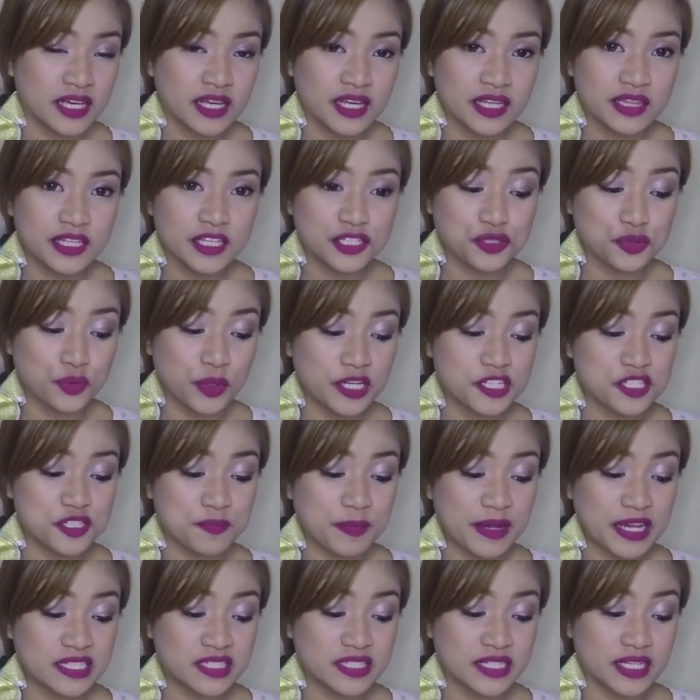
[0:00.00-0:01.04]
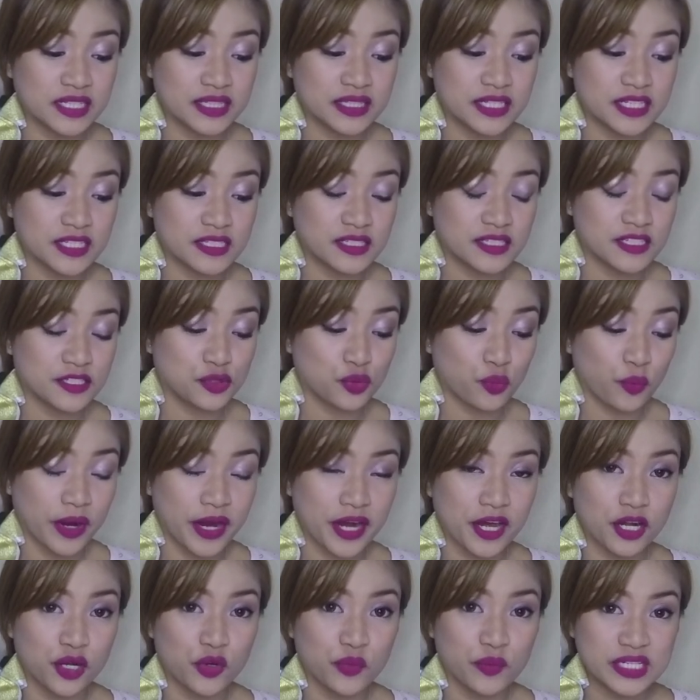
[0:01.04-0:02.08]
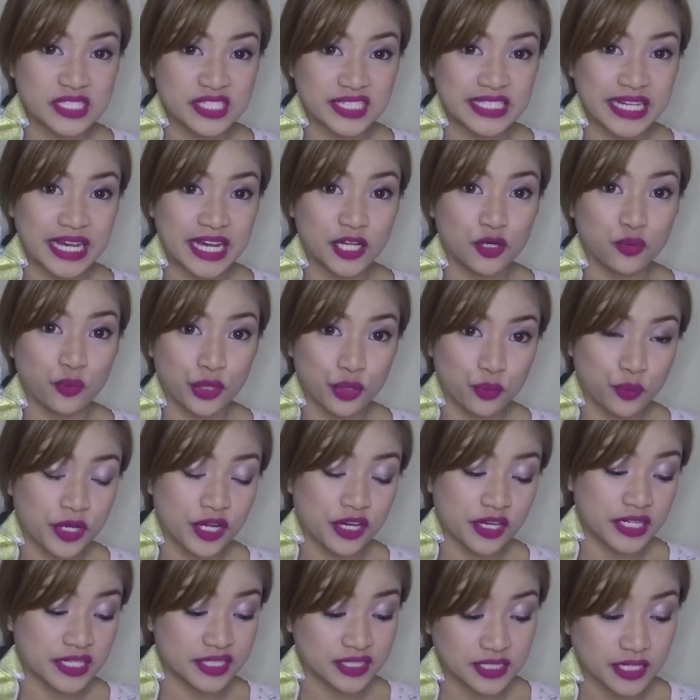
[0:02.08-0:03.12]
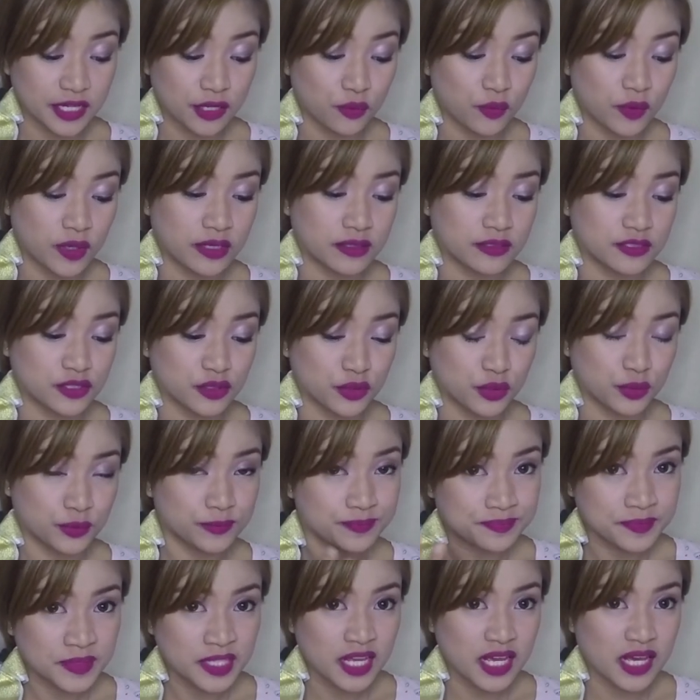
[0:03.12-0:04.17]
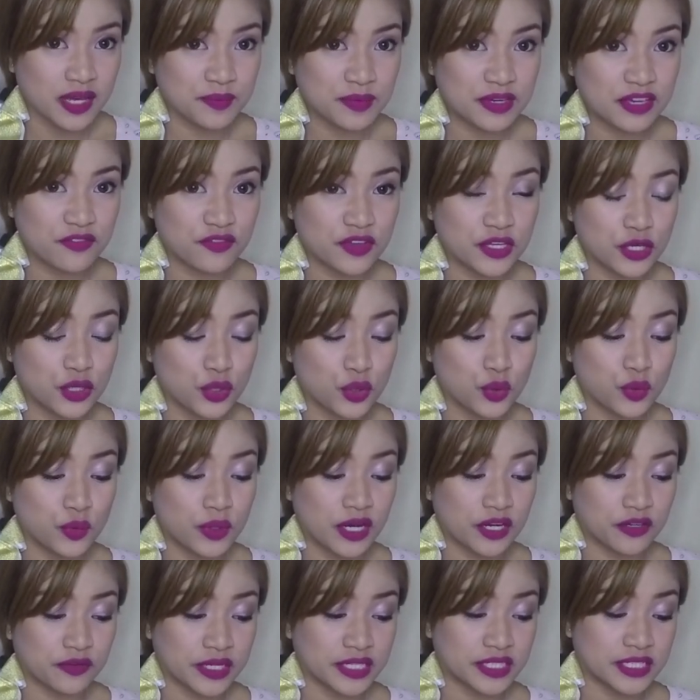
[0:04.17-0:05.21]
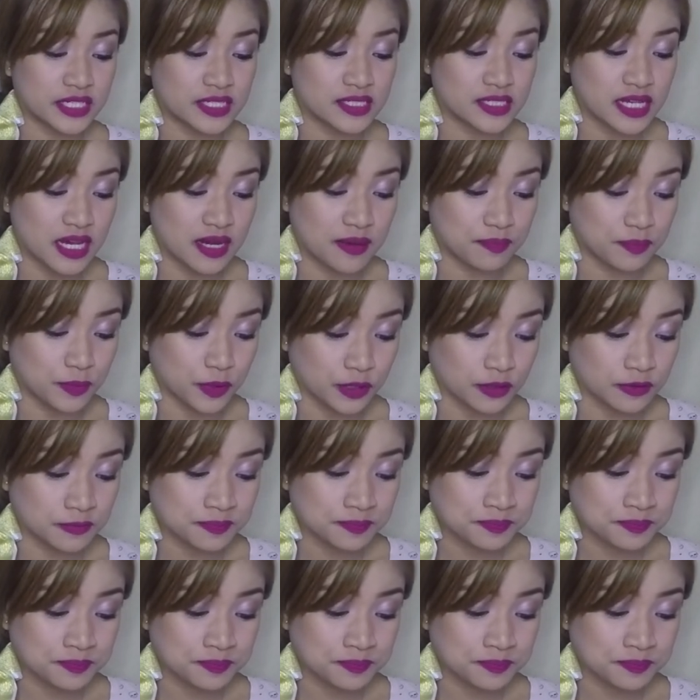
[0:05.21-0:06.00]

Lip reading: This one, Space Inn, this is where we stayed when we are in Taiwan. So, I'm giving you a great example.